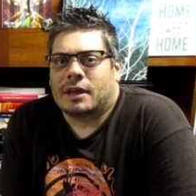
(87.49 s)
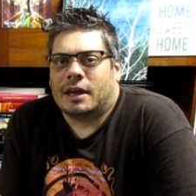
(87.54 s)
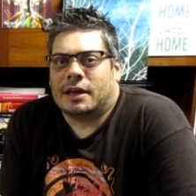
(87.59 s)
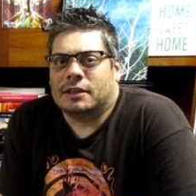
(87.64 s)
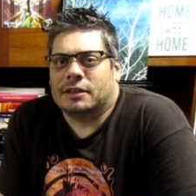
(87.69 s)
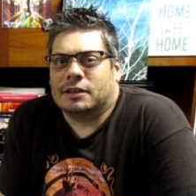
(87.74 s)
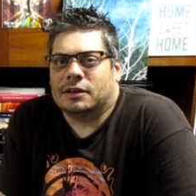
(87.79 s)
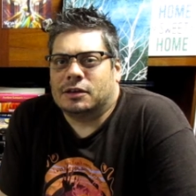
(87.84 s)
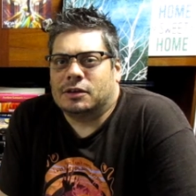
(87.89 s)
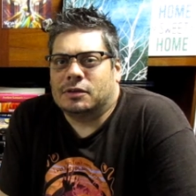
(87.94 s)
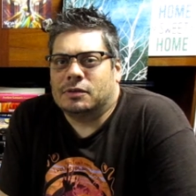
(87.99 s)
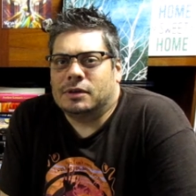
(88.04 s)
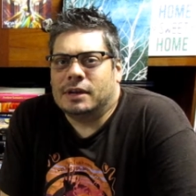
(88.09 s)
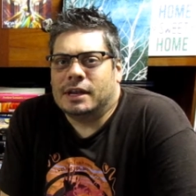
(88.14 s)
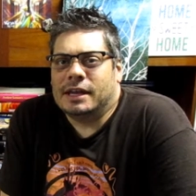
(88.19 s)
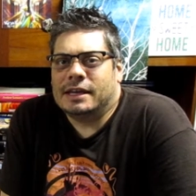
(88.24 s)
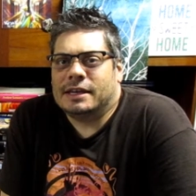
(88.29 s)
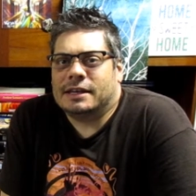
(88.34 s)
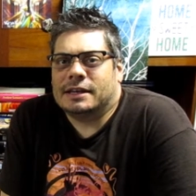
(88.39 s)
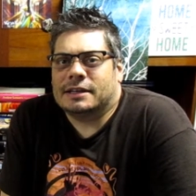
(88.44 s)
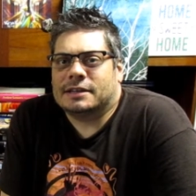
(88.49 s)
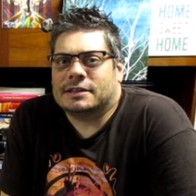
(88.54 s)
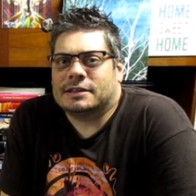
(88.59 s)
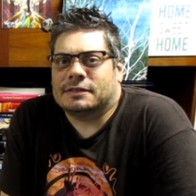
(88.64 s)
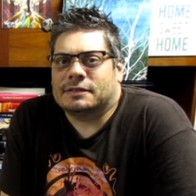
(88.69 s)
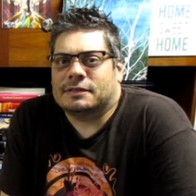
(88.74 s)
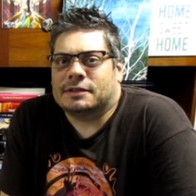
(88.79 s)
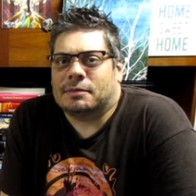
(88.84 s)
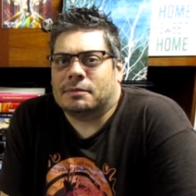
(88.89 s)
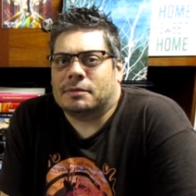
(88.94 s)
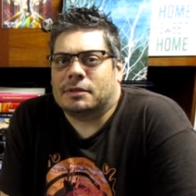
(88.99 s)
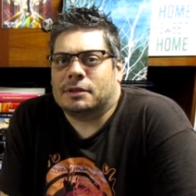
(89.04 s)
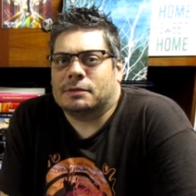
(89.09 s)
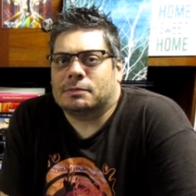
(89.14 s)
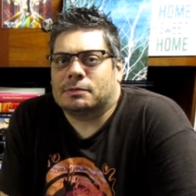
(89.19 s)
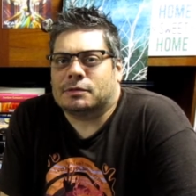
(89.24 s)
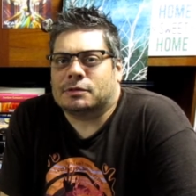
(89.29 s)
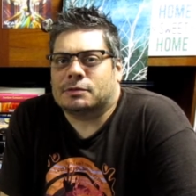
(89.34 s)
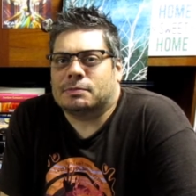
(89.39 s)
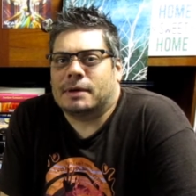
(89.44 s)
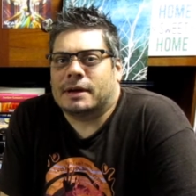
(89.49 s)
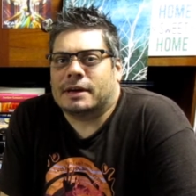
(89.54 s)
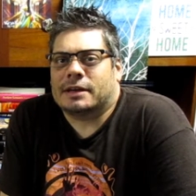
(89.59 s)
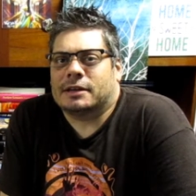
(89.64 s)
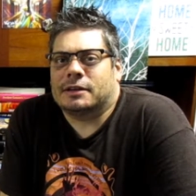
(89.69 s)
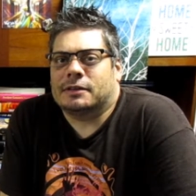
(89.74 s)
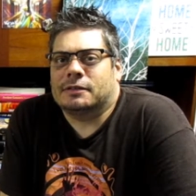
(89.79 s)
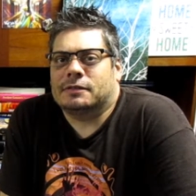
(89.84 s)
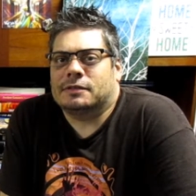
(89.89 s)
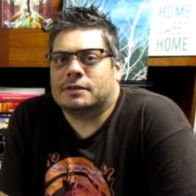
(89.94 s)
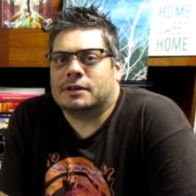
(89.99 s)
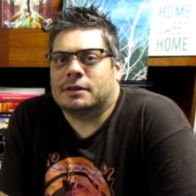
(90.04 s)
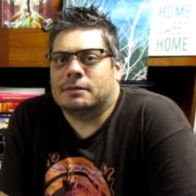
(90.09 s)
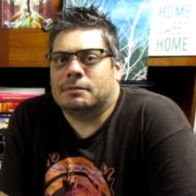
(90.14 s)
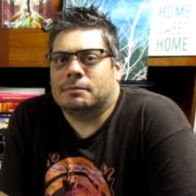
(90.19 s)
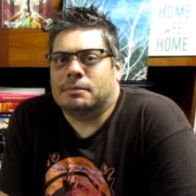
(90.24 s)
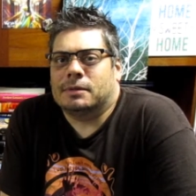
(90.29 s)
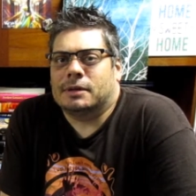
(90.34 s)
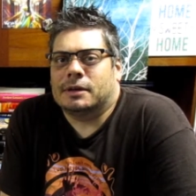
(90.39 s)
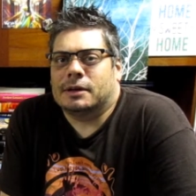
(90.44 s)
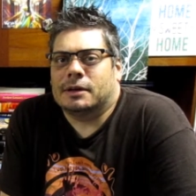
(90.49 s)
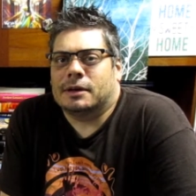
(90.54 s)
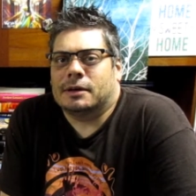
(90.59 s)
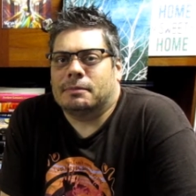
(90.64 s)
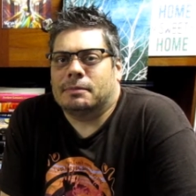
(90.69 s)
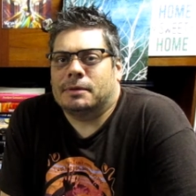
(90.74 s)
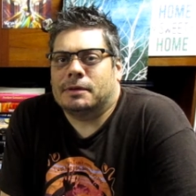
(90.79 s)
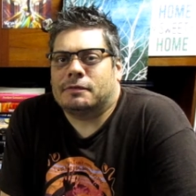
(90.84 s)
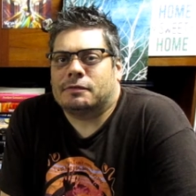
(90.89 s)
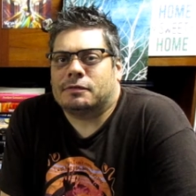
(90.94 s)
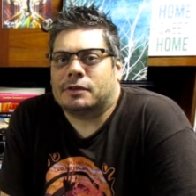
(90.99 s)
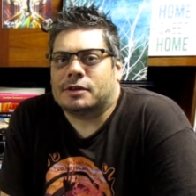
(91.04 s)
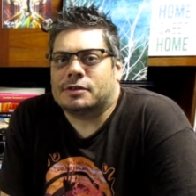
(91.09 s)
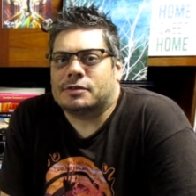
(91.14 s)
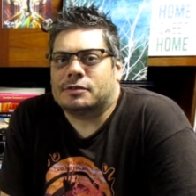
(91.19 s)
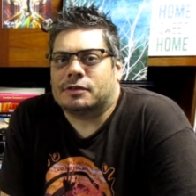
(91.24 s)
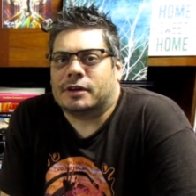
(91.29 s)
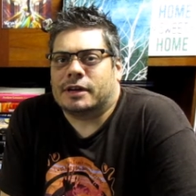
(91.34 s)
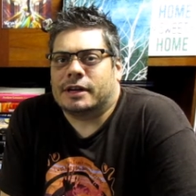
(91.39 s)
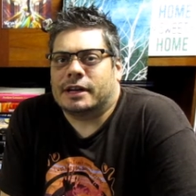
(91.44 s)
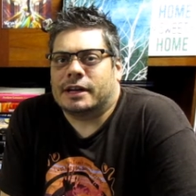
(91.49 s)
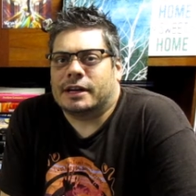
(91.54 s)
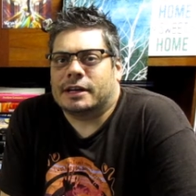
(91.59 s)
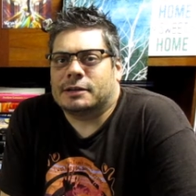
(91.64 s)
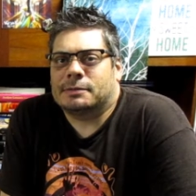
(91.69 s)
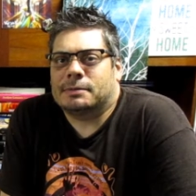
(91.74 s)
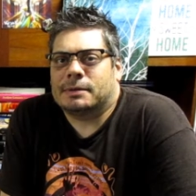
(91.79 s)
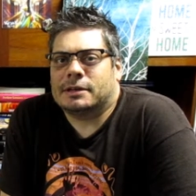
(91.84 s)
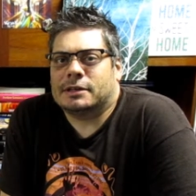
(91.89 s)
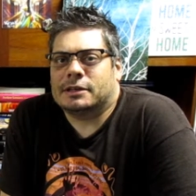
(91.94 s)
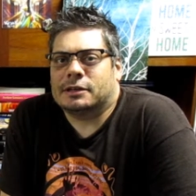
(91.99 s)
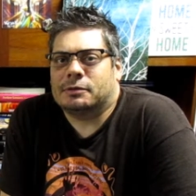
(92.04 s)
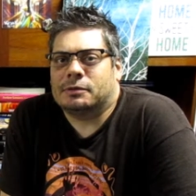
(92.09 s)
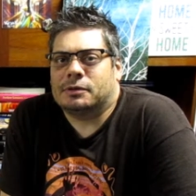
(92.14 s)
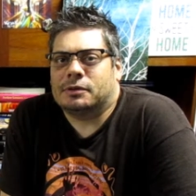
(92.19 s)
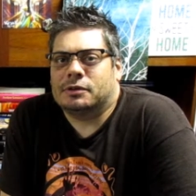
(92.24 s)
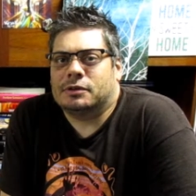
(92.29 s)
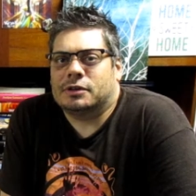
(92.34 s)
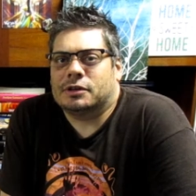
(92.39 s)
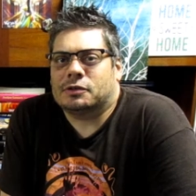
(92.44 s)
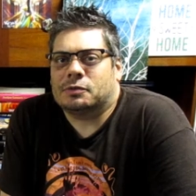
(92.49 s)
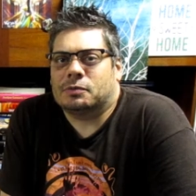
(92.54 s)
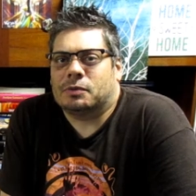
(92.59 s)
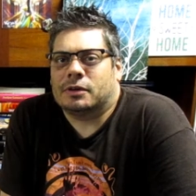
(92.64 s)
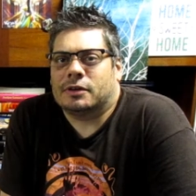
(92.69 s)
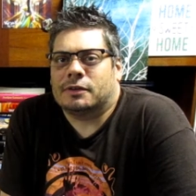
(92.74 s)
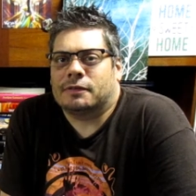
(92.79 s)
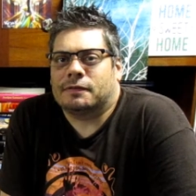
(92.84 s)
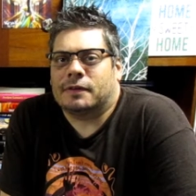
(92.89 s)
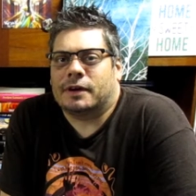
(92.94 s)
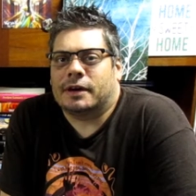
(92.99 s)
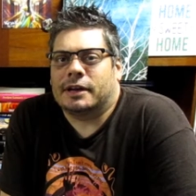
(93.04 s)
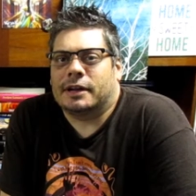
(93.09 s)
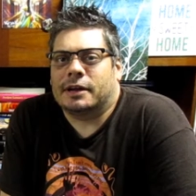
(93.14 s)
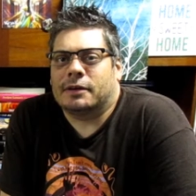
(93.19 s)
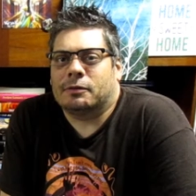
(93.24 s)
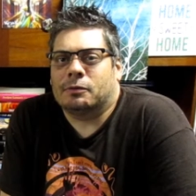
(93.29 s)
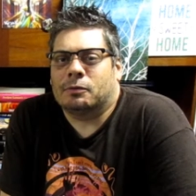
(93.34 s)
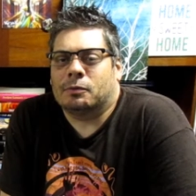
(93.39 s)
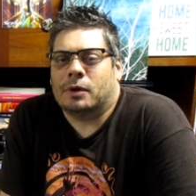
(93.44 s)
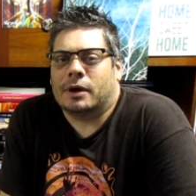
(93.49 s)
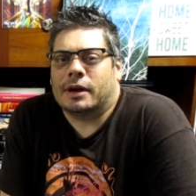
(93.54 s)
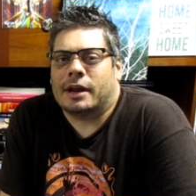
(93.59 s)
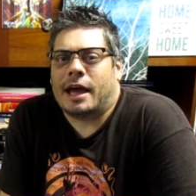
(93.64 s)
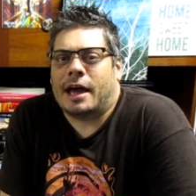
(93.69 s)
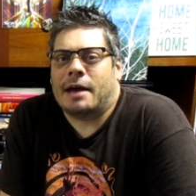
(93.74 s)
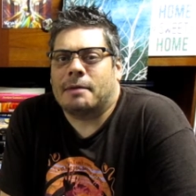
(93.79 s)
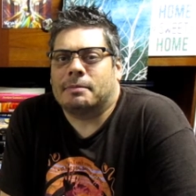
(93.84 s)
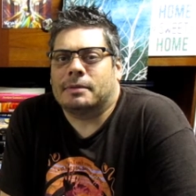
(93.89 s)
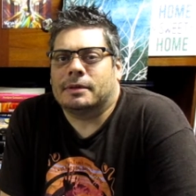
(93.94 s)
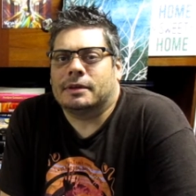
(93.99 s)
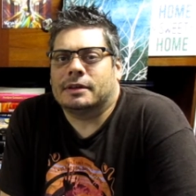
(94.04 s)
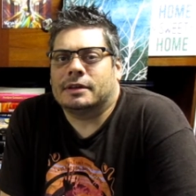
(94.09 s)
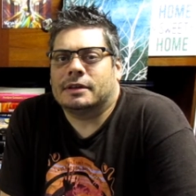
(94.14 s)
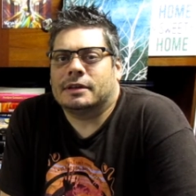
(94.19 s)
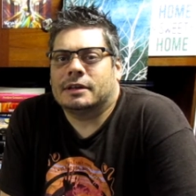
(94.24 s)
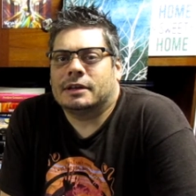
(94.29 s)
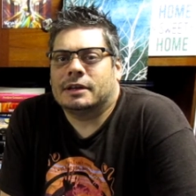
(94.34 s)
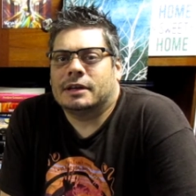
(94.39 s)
and the uniqueness of some of these perspectives can be a bit frustrating, especially when you just want to find out what happened.